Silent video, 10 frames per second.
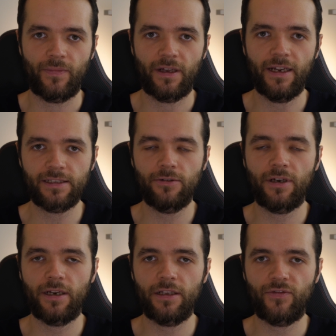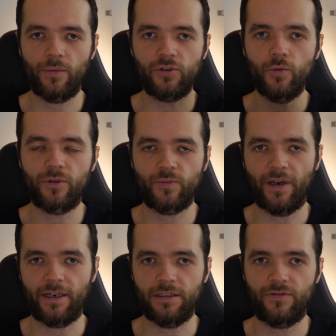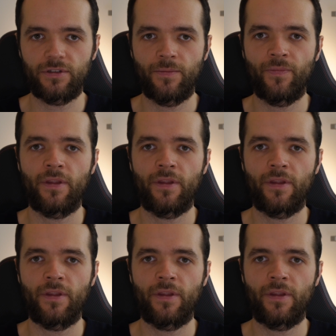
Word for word: Let's look at it from two perspectives.